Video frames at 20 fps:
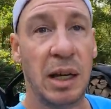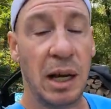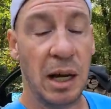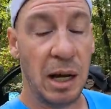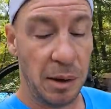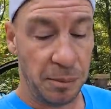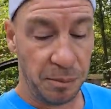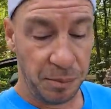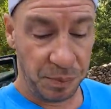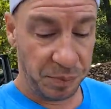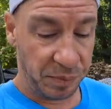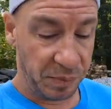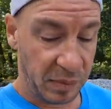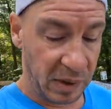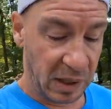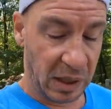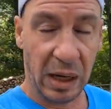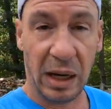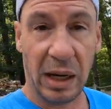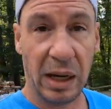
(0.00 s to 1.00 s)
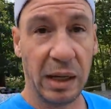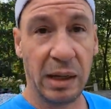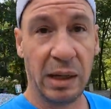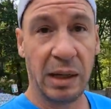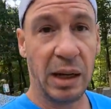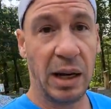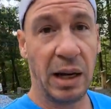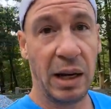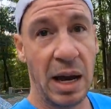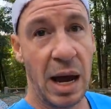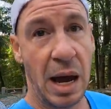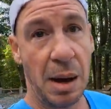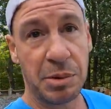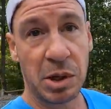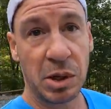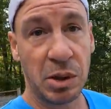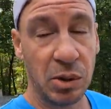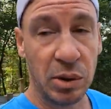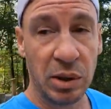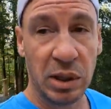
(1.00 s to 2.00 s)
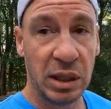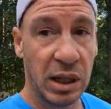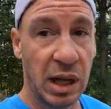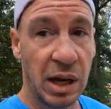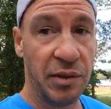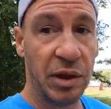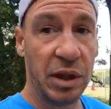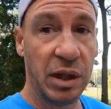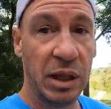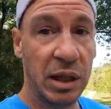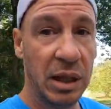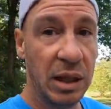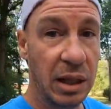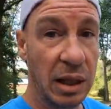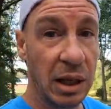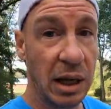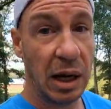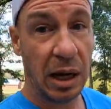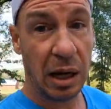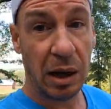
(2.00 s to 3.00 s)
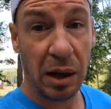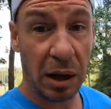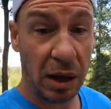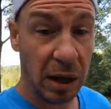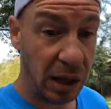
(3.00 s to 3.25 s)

Um, I, I absolutely love it. Uh,